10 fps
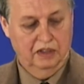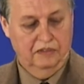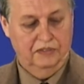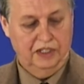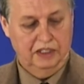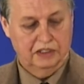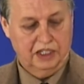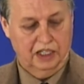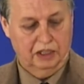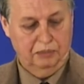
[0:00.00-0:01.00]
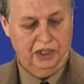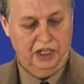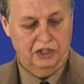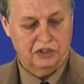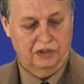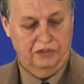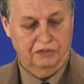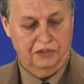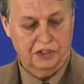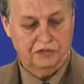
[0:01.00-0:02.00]
The title page of the
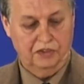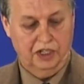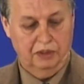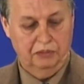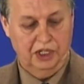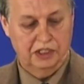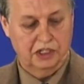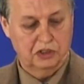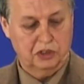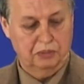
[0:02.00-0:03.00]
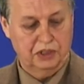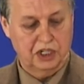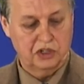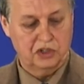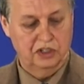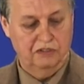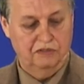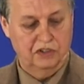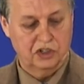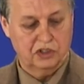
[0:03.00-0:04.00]
first volume reads, Interpretation of
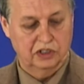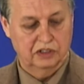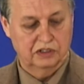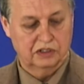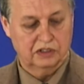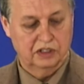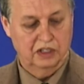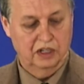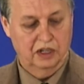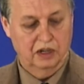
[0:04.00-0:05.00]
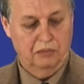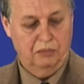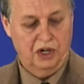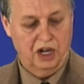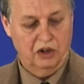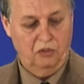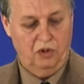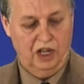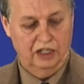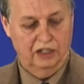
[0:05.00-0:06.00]
Visions, Part
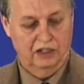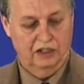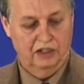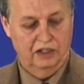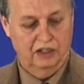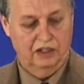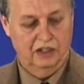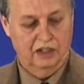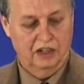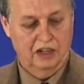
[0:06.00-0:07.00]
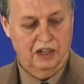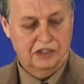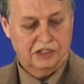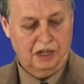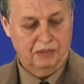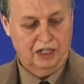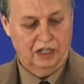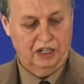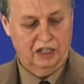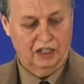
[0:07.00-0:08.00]
1,
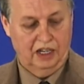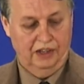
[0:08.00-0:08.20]
Seminar